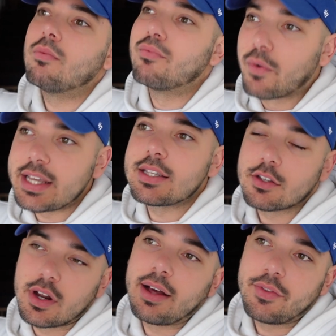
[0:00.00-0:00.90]
Reese has
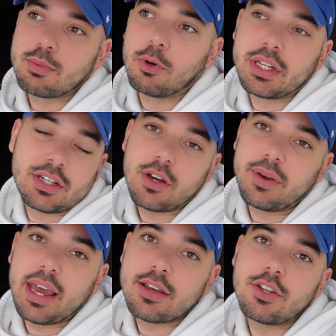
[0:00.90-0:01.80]
gone out this morning to go
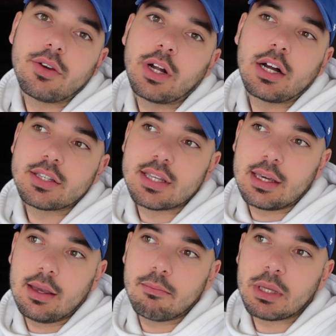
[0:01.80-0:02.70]
and get us a new car seat